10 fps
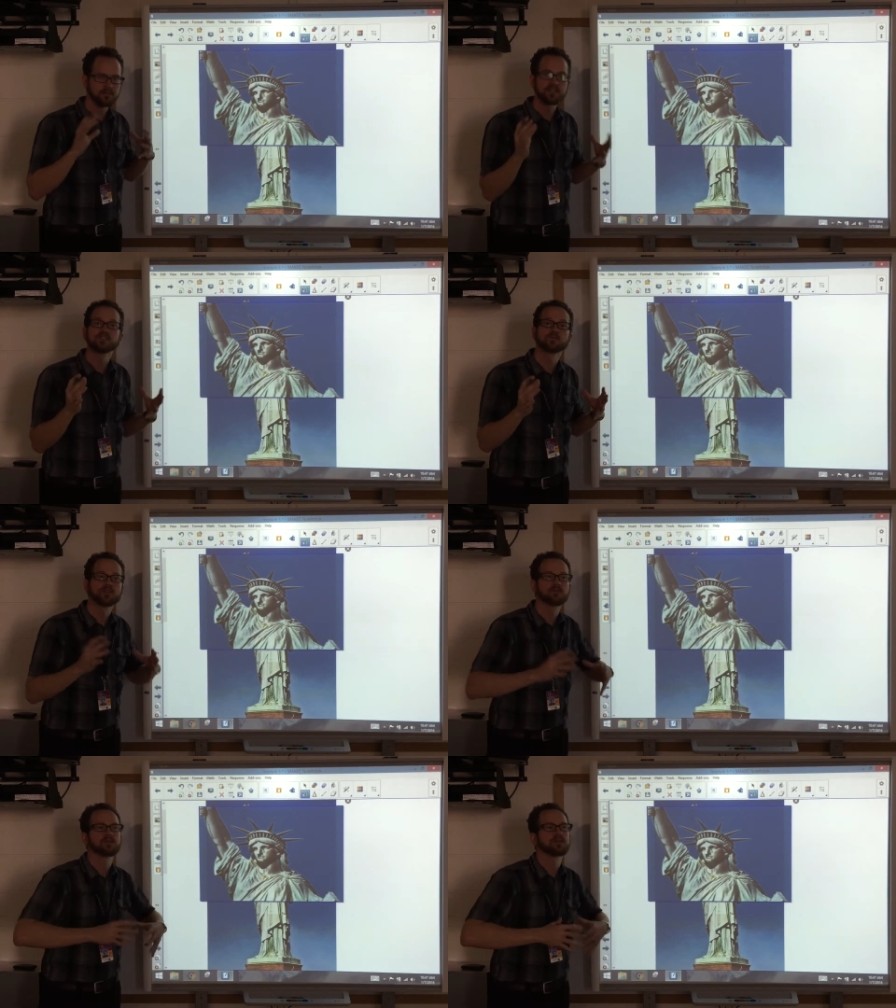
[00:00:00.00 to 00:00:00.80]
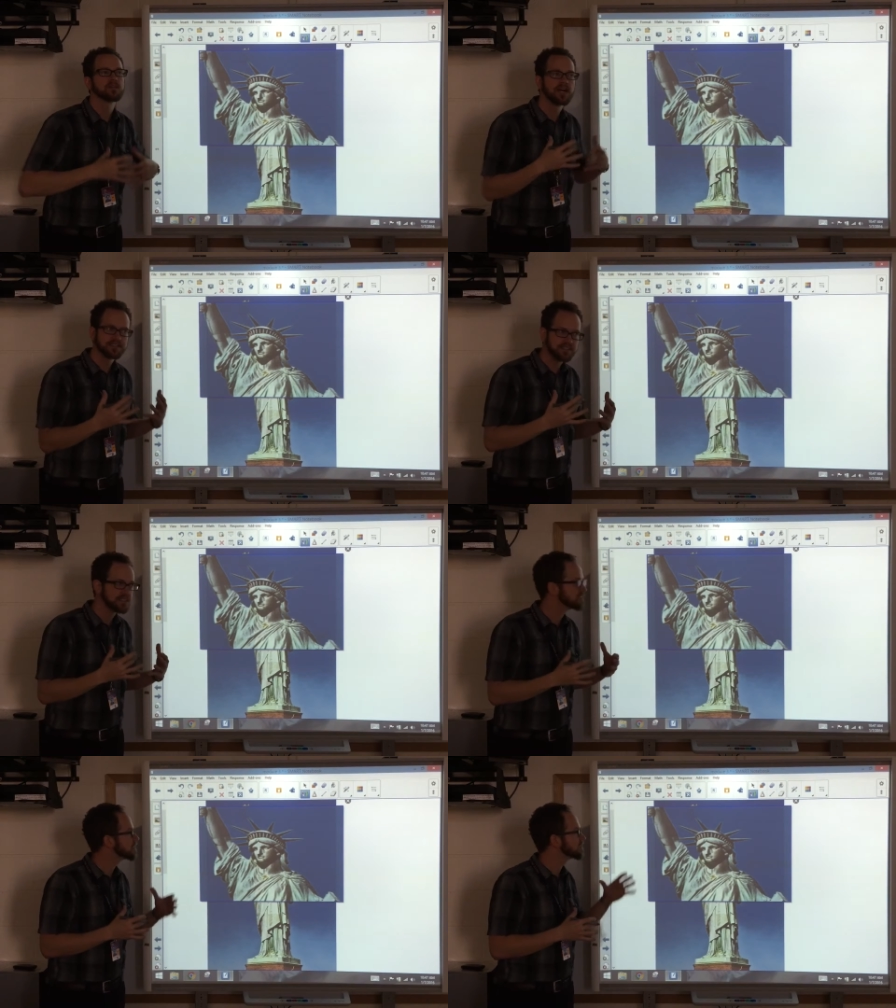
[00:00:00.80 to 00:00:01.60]
images with lots of
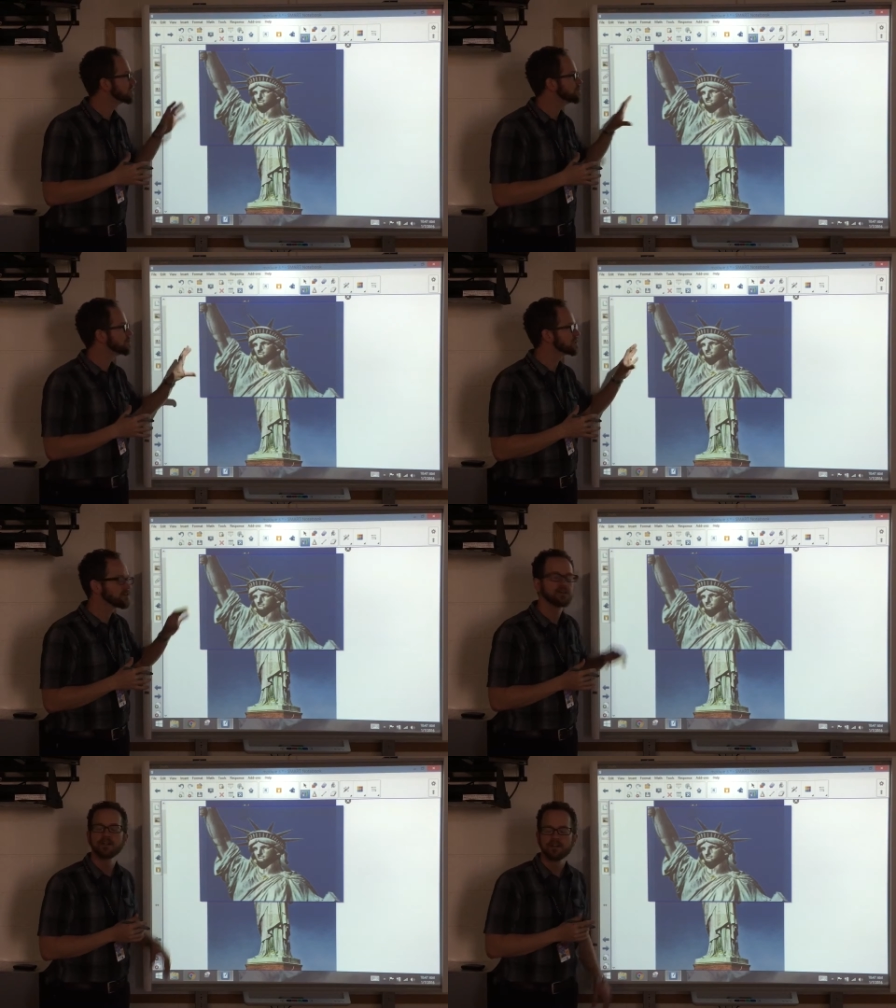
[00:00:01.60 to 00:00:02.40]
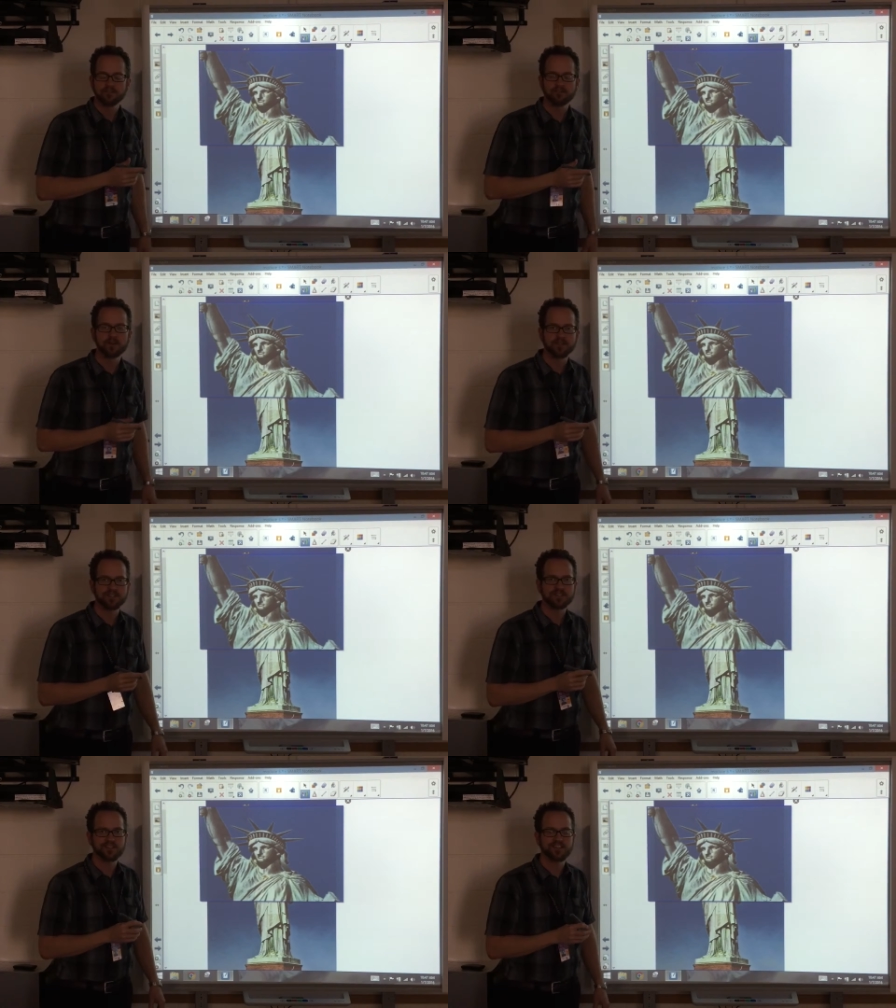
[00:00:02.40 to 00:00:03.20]
detail that you want to
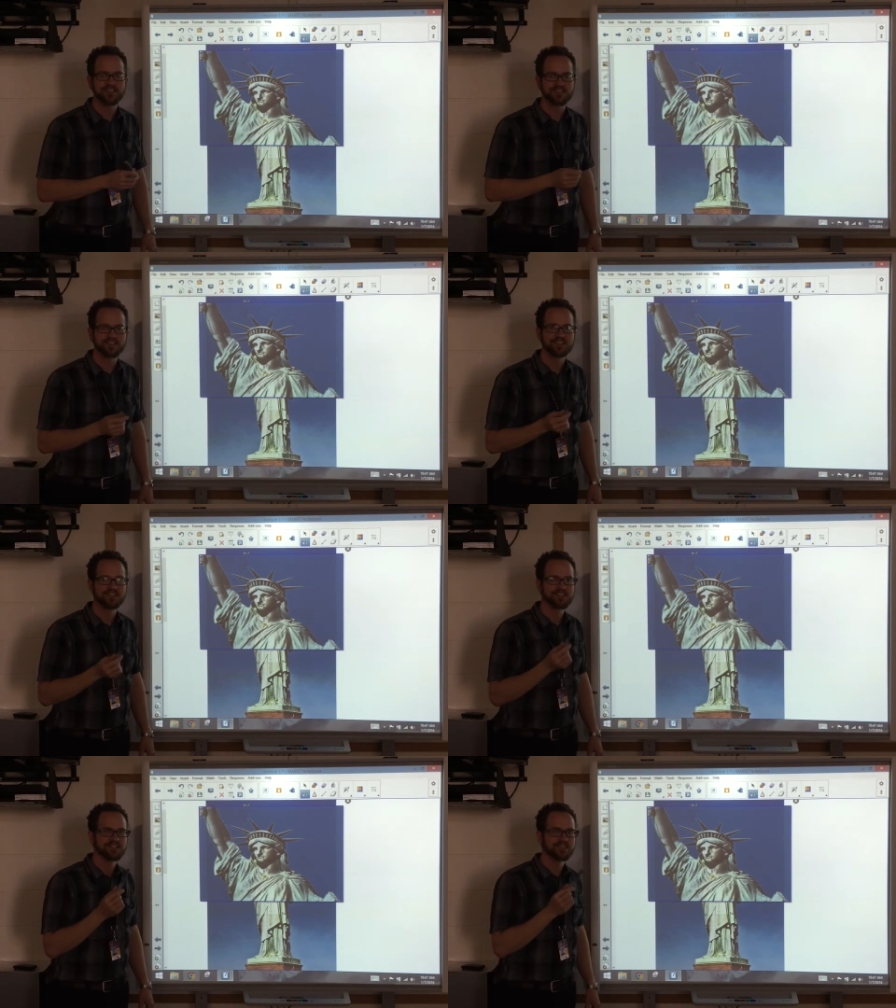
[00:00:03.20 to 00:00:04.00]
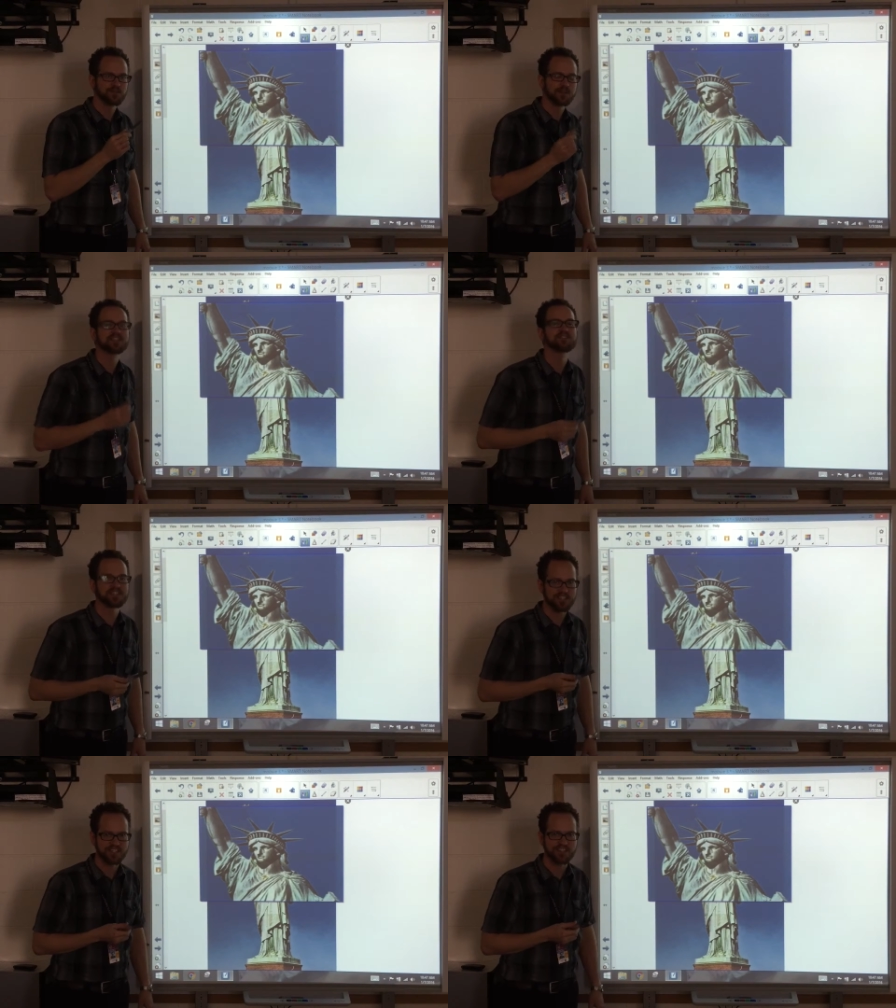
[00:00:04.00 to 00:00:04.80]
focus specific
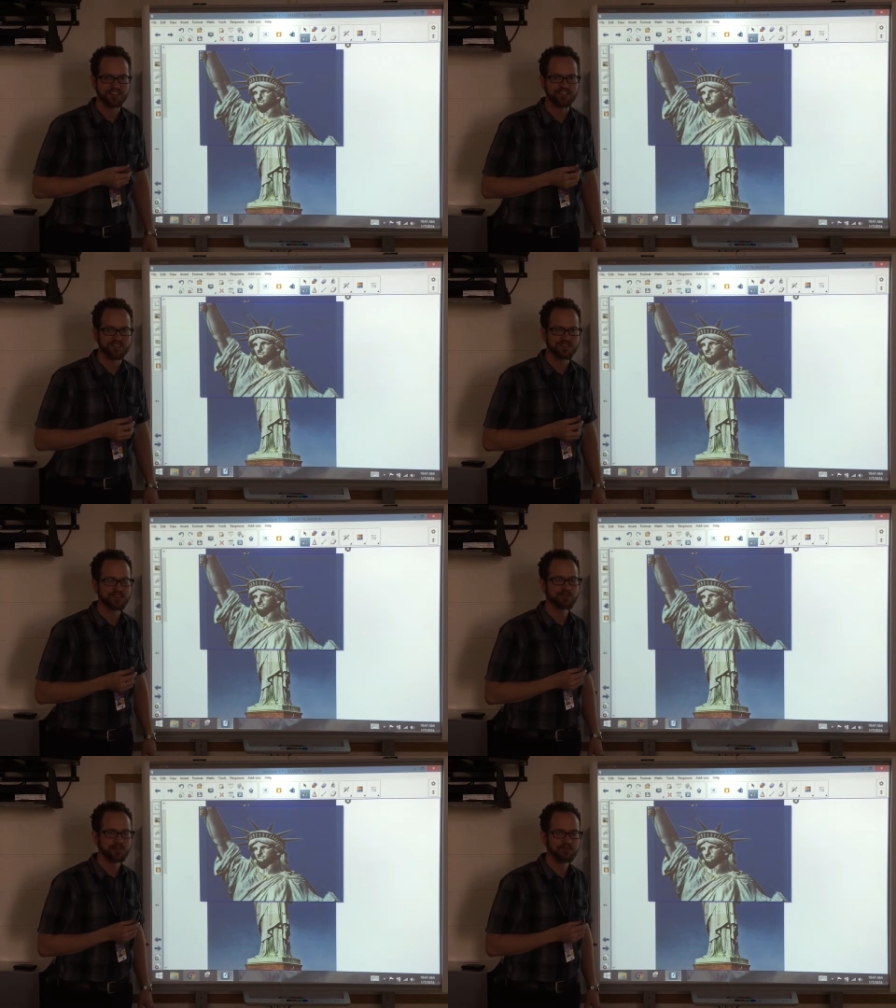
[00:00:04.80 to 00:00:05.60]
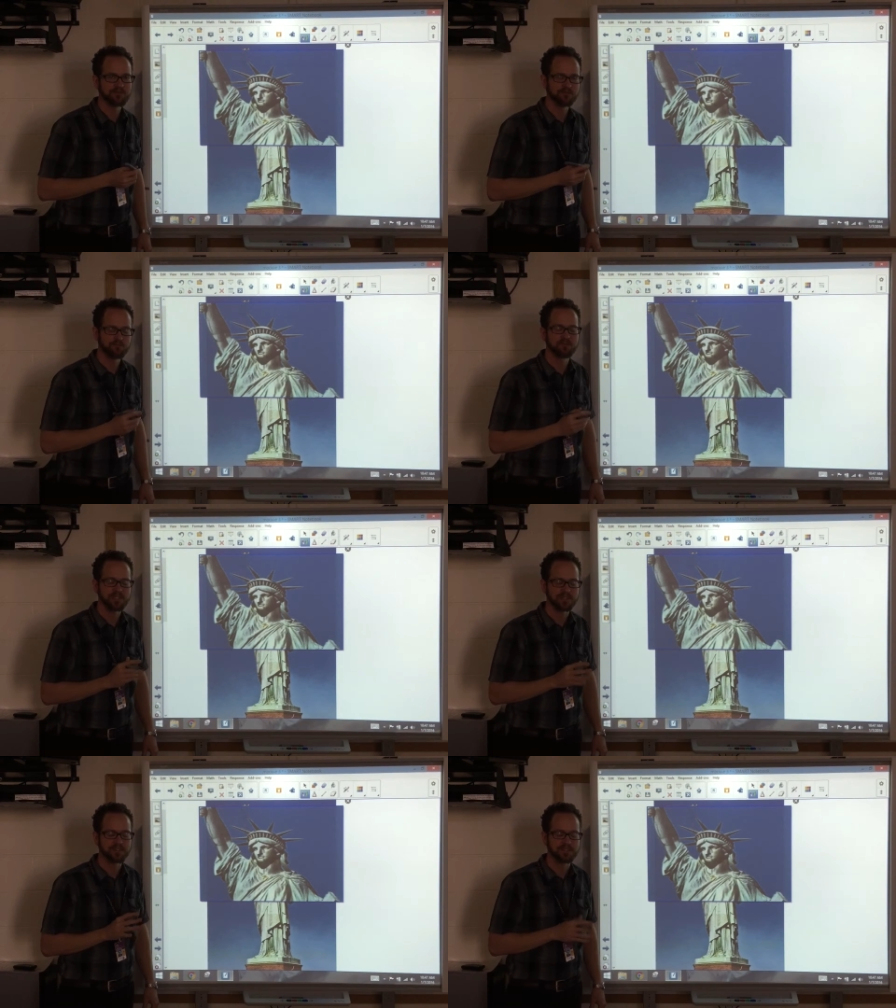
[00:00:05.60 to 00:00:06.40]
attention to one
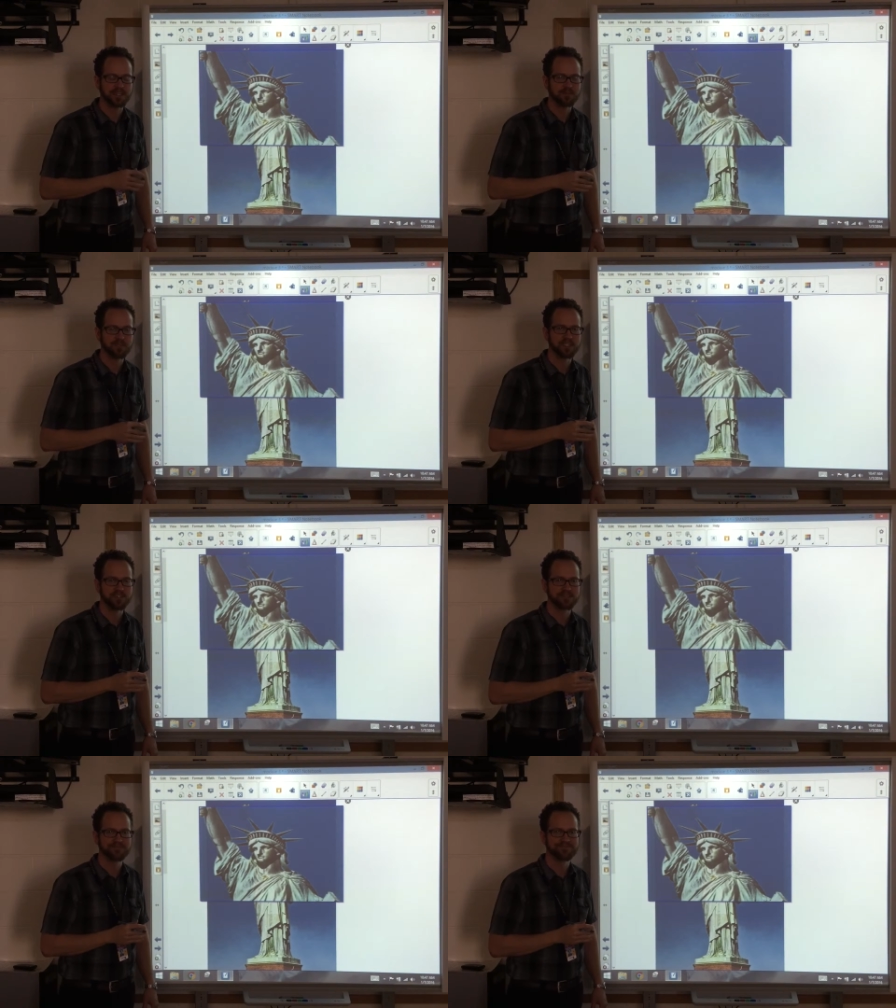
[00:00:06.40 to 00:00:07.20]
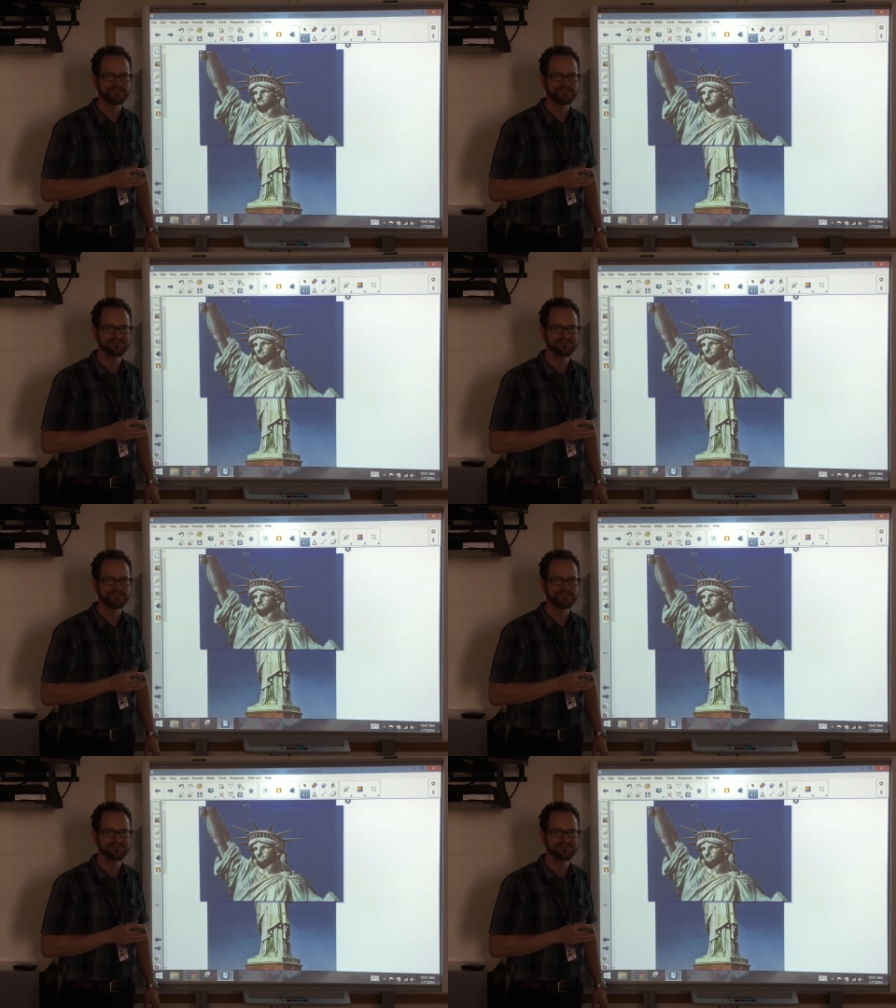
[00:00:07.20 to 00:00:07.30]
exact place.